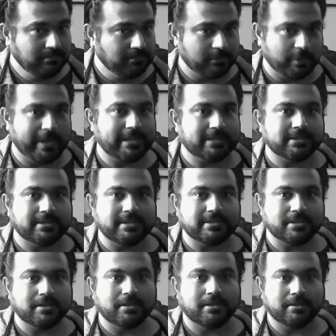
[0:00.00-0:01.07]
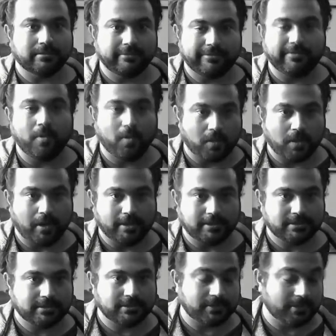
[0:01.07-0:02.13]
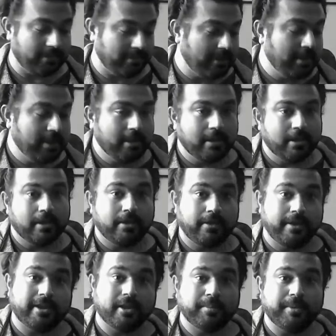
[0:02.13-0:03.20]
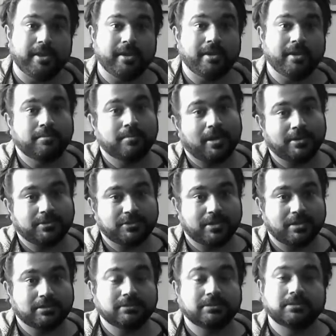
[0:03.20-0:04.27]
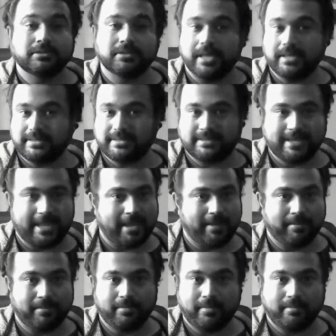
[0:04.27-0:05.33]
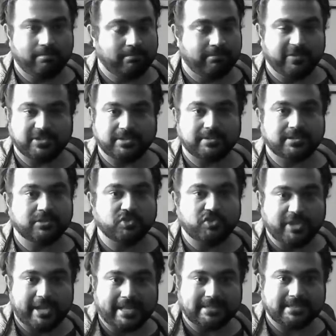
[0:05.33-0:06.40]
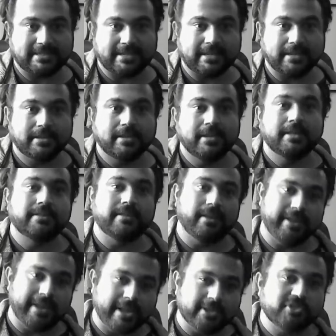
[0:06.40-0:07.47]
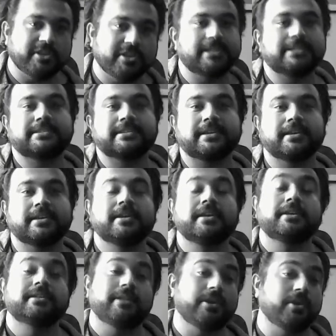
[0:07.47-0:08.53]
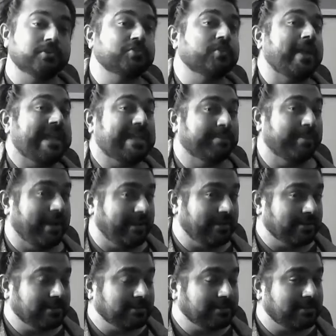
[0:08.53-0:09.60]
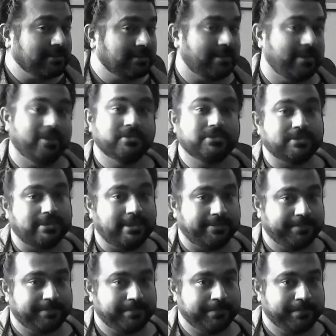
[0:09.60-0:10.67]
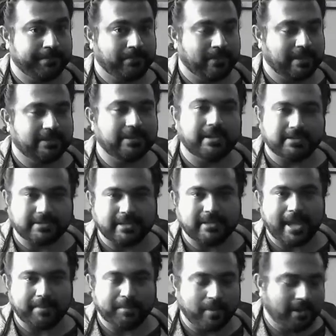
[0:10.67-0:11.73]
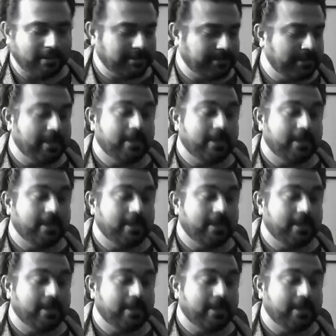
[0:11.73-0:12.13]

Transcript: Right, so these are the 4 chords. So Re Kabira and Manja is same, which is G and C. Then again G and C. Then it goes to A minor. Then it goes to D. Then let's see that part.